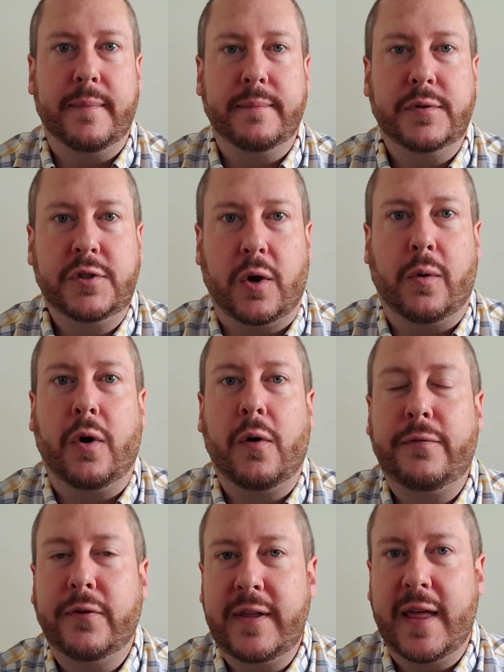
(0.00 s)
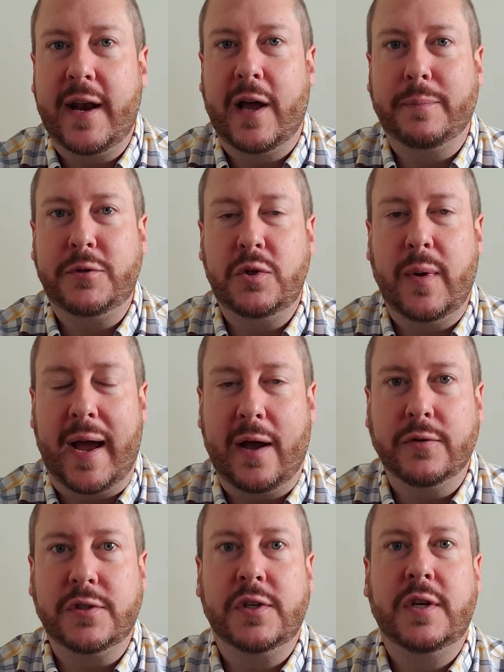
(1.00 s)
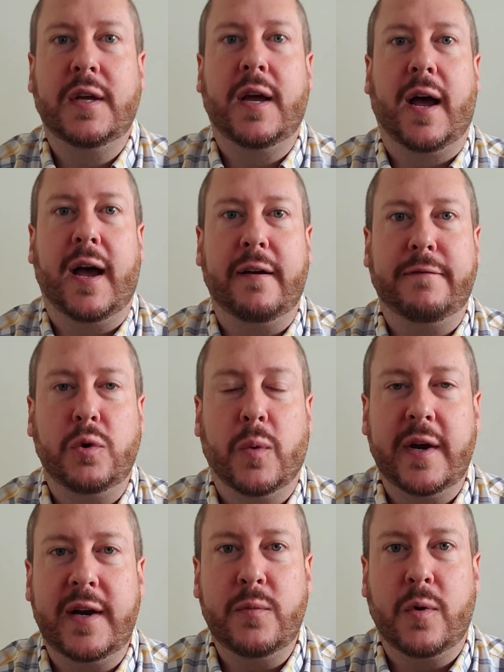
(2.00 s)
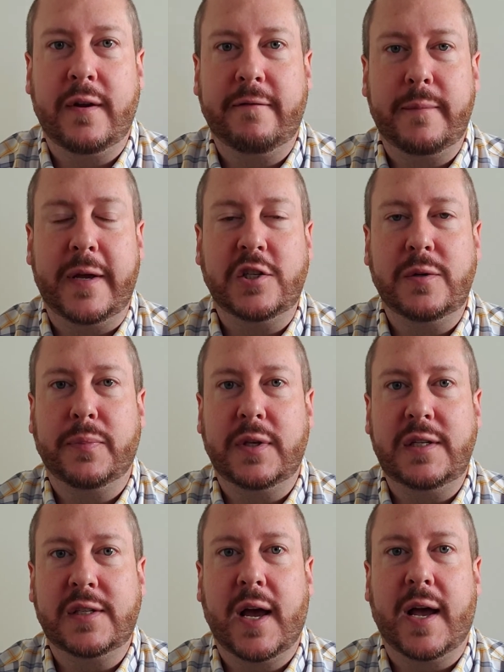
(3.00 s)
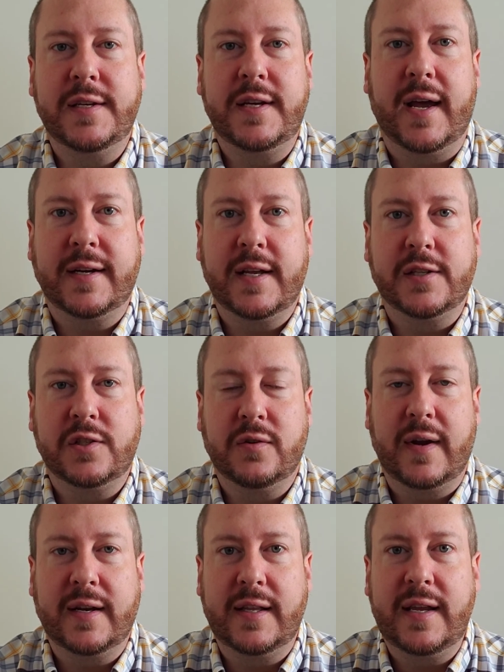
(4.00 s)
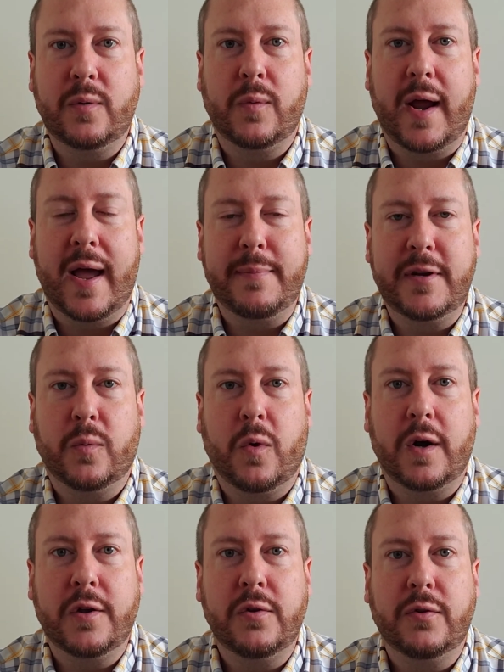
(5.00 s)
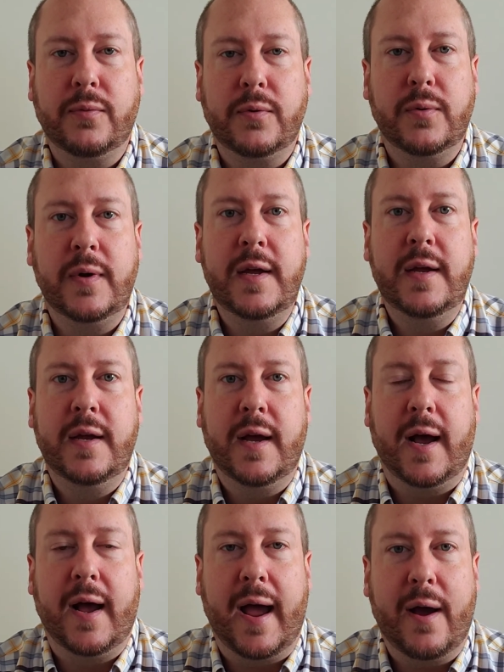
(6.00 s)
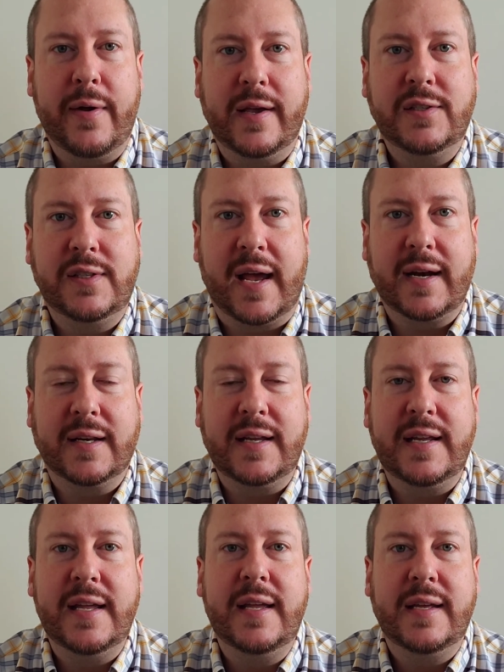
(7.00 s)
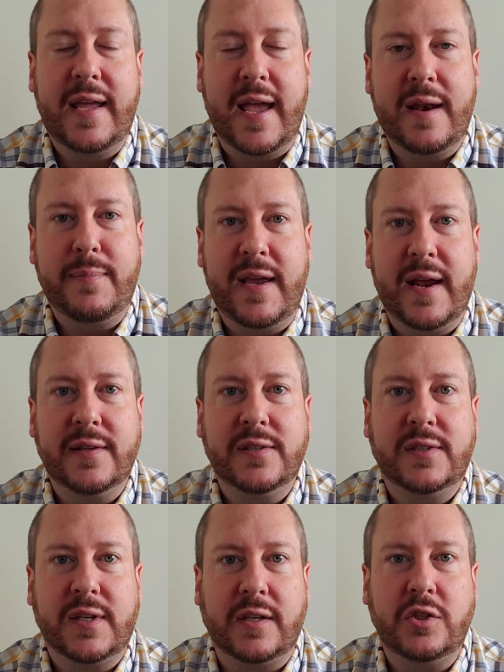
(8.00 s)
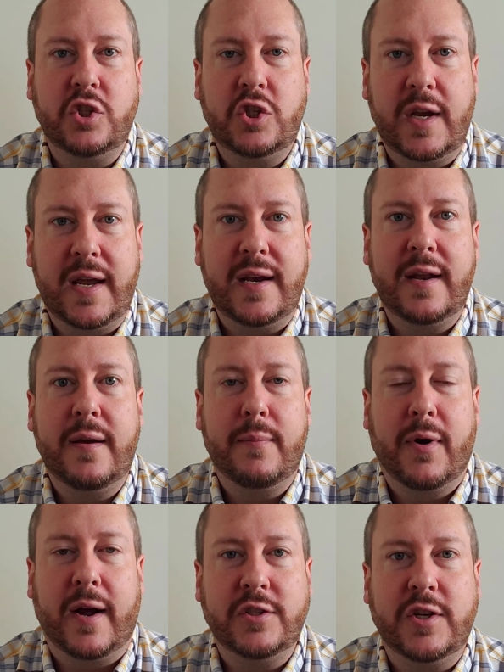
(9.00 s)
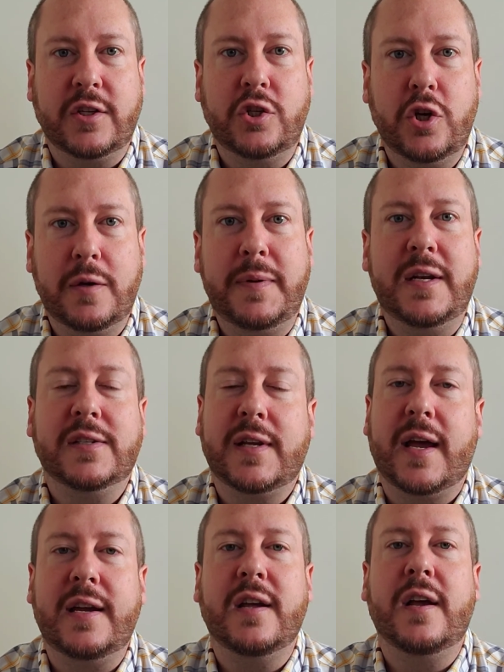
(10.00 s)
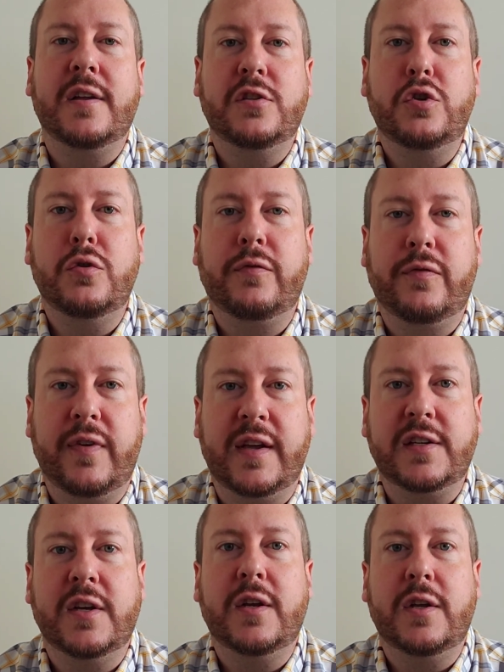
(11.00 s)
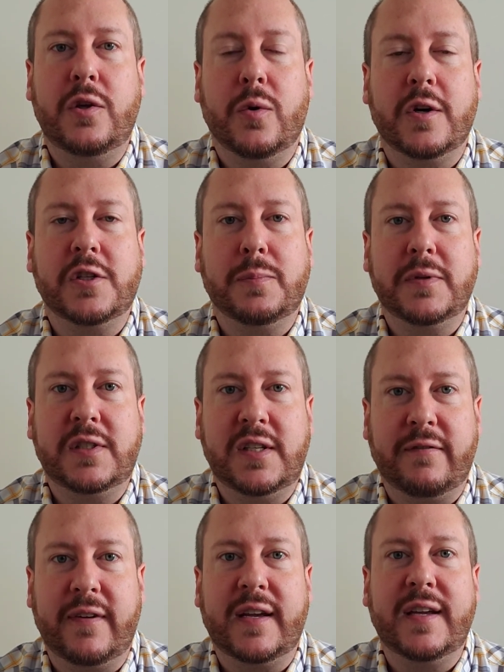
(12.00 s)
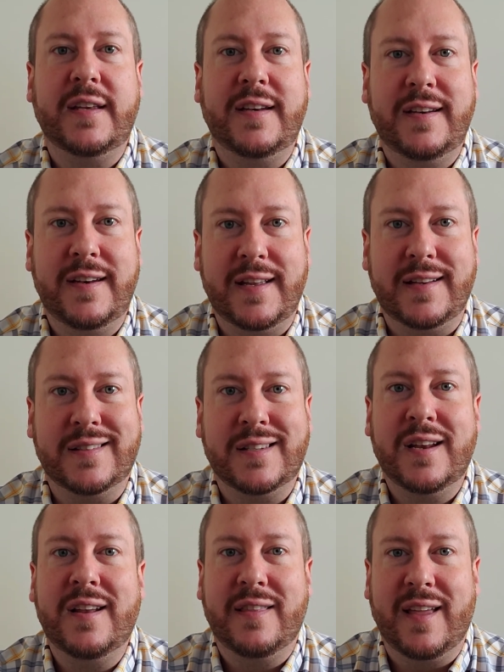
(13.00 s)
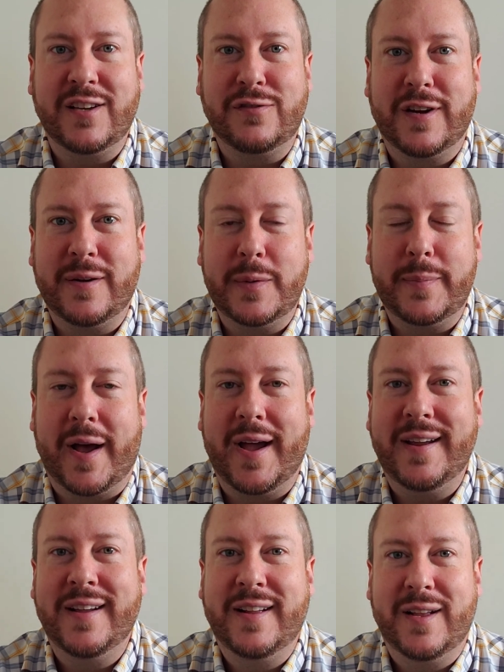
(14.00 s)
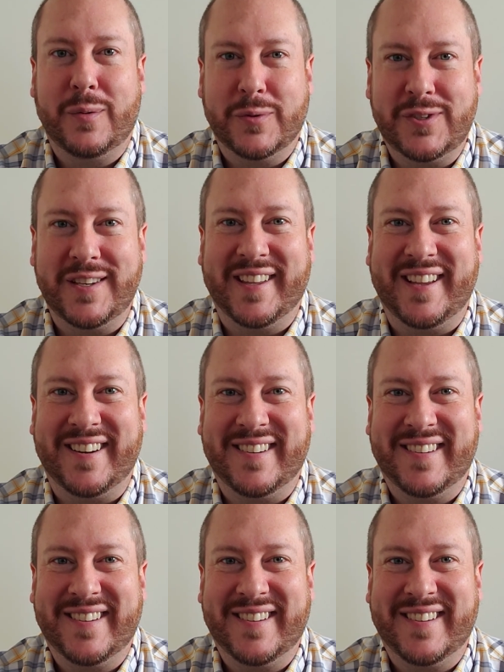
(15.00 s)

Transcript: So hopefully that helped you out. If you want any more information, please contact us directly, and we're happy to walk you through how exactly canopy and sunshade projects should be designed to fit your specific needs. Thanks for coming by. We'll see you later.